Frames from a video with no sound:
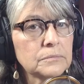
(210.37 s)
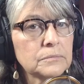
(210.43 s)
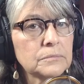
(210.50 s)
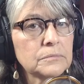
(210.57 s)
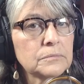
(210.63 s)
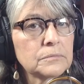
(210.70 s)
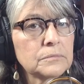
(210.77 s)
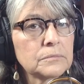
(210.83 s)

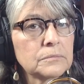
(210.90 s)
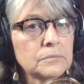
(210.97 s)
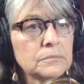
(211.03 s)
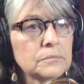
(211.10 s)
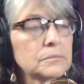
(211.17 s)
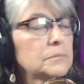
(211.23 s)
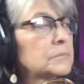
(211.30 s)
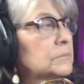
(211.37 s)

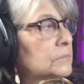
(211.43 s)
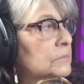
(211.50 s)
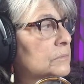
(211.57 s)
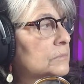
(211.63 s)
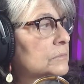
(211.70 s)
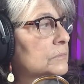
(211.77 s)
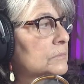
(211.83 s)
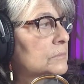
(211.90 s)

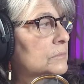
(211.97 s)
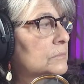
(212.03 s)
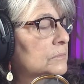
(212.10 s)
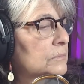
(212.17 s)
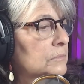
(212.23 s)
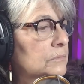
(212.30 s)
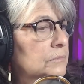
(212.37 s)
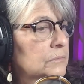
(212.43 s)

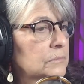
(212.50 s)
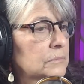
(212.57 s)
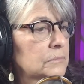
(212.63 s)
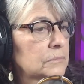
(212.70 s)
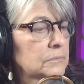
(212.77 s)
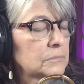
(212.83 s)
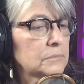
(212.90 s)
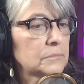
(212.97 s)

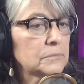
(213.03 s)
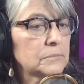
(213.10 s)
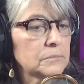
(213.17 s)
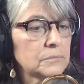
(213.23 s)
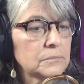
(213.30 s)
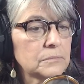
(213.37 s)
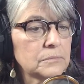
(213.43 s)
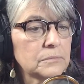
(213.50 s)

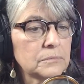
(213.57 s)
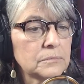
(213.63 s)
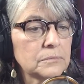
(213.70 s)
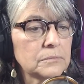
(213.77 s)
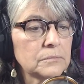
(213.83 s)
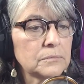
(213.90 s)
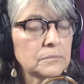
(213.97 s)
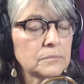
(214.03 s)

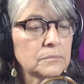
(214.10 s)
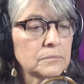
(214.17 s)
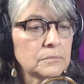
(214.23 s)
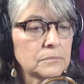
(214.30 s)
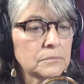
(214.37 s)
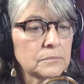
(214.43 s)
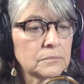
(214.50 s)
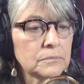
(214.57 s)

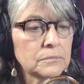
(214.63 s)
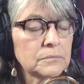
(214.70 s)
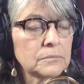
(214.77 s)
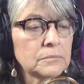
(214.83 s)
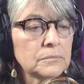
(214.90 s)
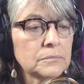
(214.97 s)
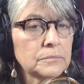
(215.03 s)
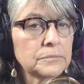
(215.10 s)

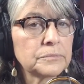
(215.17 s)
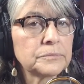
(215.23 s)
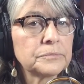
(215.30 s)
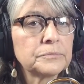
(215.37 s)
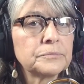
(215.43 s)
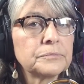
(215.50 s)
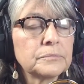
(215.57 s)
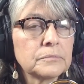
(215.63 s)

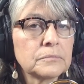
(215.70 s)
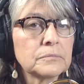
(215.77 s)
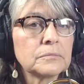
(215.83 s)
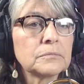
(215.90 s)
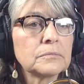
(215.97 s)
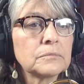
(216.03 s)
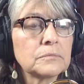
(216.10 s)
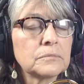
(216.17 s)

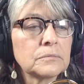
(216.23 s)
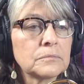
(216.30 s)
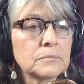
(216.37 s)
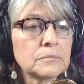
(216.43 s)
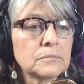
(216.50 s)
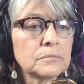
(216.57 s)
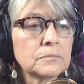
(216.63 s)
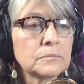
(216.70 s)

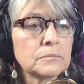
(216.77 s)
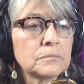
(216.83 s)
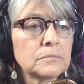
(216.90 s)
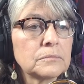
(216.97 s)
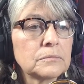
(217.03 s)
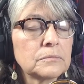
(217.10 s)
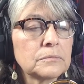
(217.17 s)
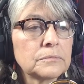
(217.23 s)

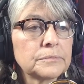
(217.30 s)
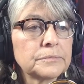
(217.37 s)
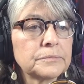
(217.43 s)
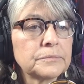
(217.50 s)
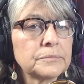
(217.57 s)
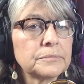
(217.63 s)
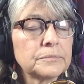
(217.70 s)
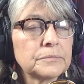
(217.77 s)

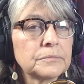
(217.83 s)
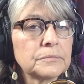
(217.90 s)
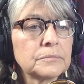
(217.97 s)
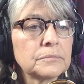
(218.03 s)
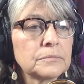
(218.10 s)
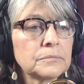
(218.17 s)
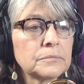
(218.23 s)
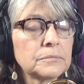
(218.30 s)
(silent)